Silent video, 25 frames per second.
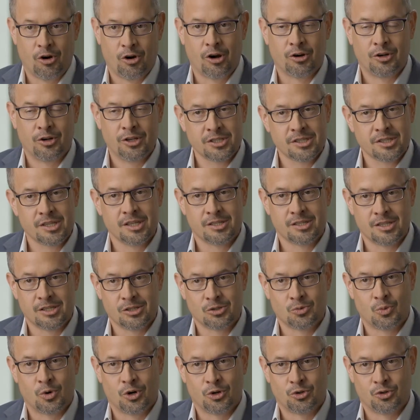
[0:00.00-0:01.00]
are
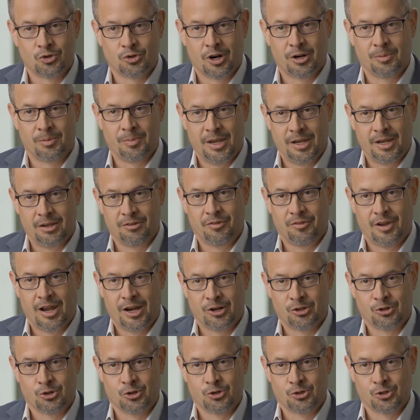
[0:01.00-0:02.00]
instances where drug
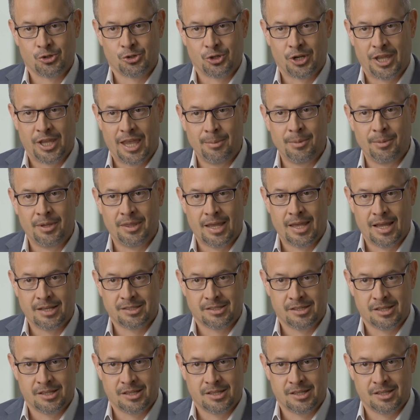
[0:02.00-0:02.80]
manufacturers are gaming that